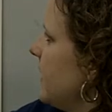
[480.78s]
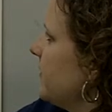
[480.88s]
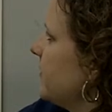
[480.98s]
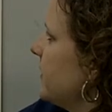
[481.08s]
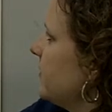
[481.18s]

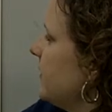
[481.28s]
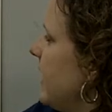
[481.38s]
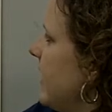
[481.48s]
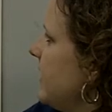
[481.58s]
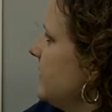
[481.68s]
outer inner
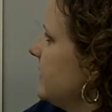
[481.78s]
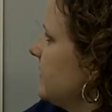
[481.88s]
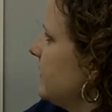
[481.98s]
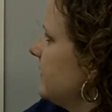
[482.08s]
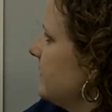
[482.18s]

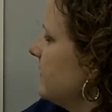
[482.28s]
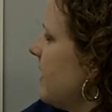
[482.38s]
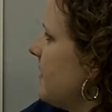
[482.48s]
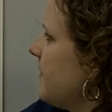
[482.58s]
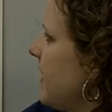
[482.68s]
last,
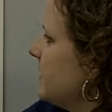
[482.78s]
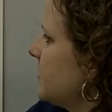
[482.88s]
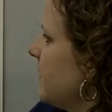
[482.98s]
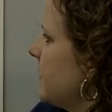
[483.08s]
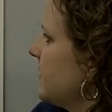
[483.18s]
I
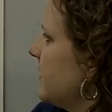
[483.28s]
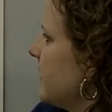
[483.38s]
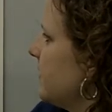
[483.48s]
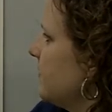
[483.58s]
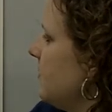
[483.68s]
squared is
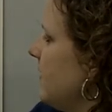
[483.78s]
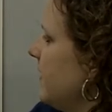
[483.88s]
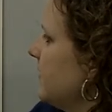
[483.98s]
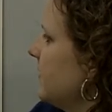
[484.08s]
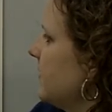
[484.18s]
negative
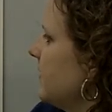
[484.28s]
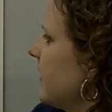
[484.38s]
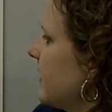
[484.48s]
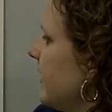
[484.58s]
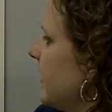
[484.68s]
1,
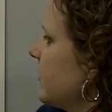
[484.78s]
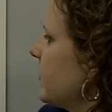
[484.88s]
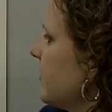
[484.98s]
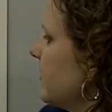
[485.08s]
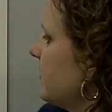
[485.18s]
collect like
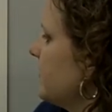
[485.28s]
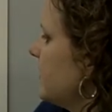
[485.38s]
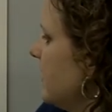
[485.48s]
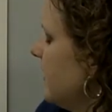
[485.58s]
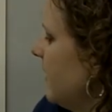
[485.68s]
terms,
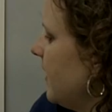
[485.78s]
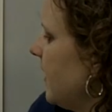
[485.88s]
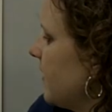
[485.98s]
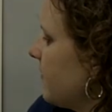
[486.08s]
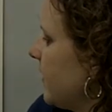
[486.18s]

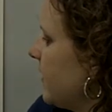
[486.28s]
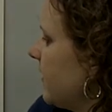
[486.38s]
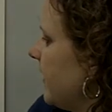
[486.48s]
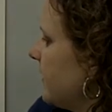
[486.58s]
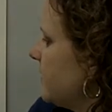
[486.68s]
and write your
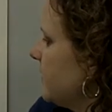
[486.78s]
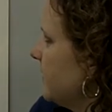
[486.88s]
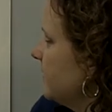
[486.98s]
answer.